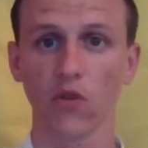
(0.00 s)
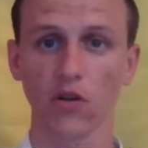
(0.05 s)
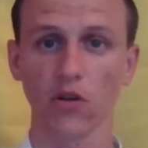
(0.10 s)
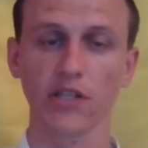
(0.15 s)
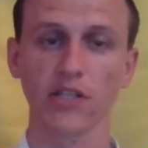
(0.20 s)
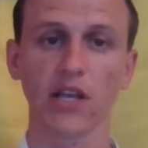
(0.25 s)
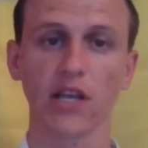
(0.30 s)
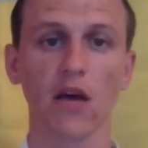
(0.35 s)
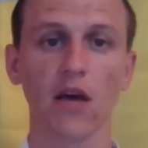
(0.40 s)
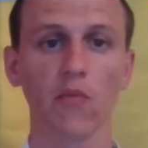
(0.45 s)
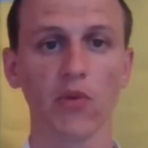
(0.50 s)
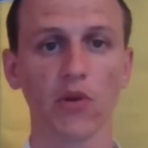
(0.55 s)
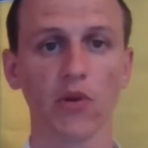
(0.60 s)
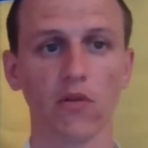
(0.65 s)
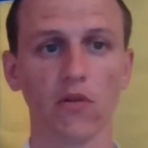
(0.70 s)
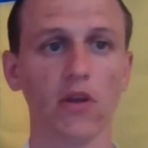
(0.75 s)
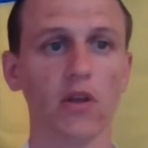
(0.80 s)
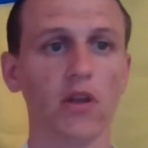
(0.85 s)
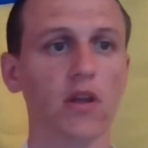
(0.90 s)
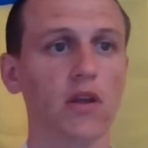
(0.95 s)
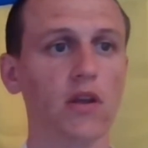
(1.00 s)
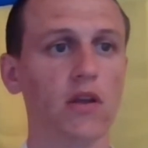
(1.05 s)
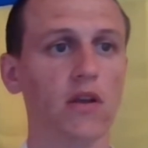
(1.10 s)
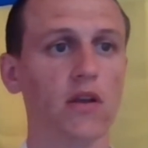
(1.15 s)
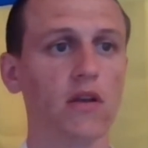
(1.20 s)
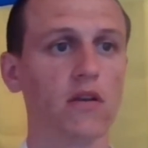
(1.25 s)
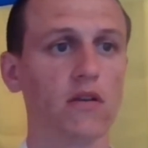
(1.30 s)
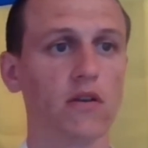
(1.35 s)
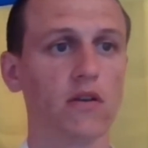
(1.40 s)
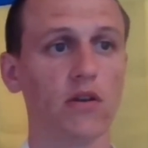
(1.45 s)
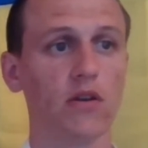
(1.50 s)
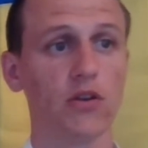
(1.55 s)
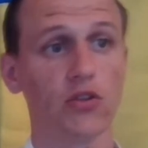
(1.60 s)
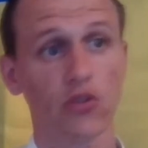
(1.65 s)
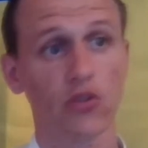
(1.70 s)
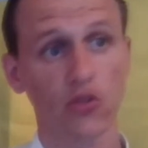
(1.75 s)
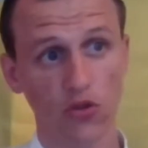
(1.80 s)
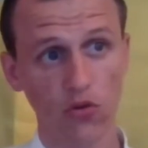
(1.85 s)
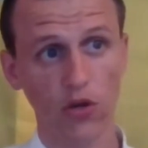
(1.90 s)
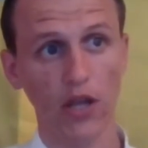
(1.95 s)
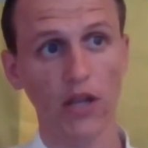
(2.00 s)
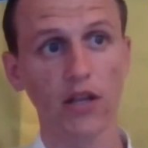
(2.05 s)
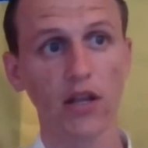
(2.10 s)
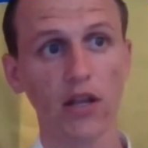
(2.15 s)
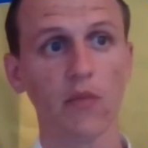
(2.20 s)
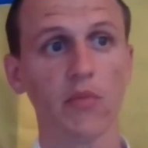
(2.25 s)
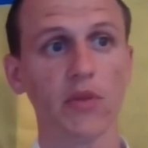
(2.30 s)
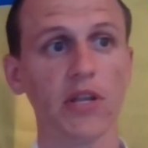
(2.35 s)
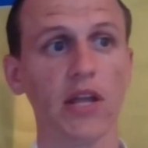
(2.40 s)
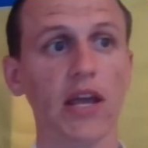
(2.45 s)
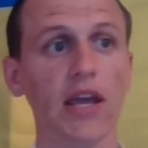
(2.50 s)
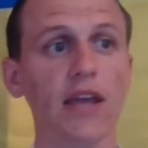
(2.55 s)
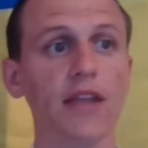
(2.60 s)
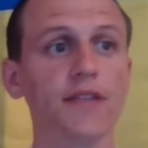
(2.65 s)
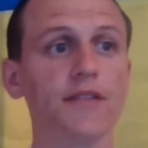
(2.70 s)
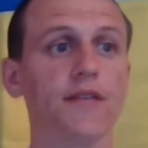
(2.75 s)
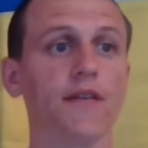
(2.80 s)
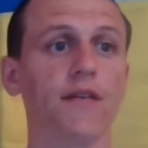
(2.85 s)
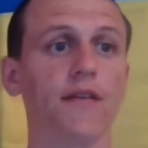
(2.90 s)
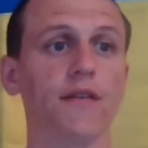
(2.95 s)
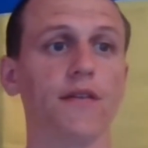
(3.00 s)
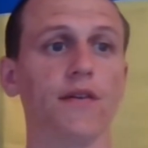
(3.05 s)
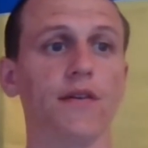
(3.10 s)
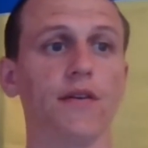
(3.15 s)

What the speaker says: for example. You can update